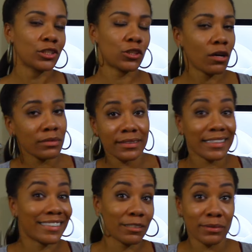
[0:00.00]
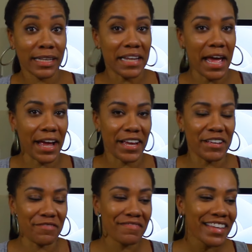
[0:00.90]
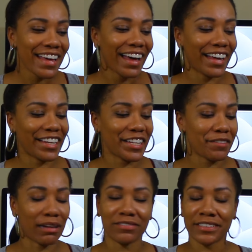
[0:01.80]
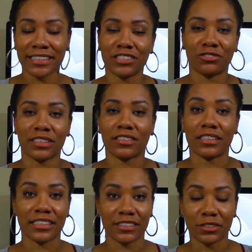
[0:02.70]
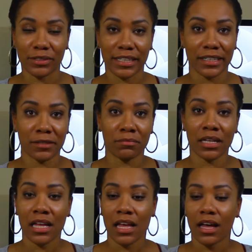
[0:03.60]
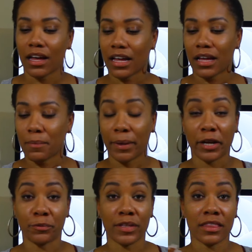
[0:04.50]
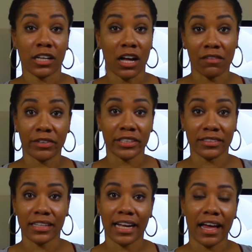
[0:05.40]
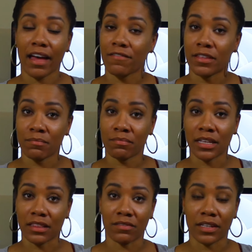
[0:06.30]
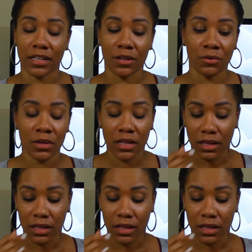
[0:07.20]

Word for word: So I'm just going to stick with that name. um, I've seen this dress on Instagram uh, paired with Converse like I have them in the video.